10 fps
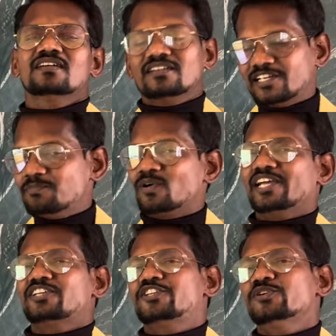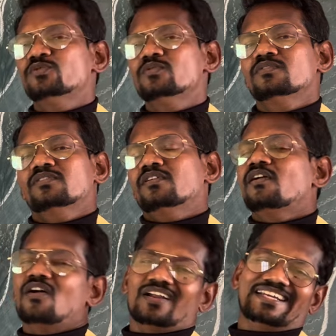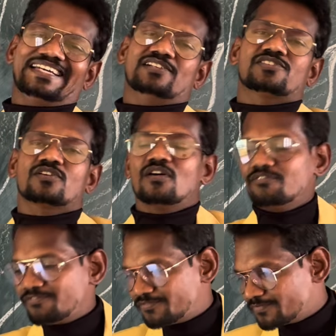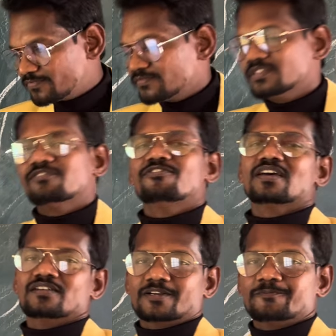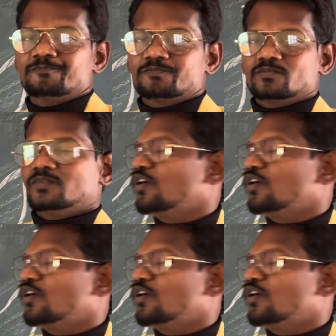reproductive organs of the flower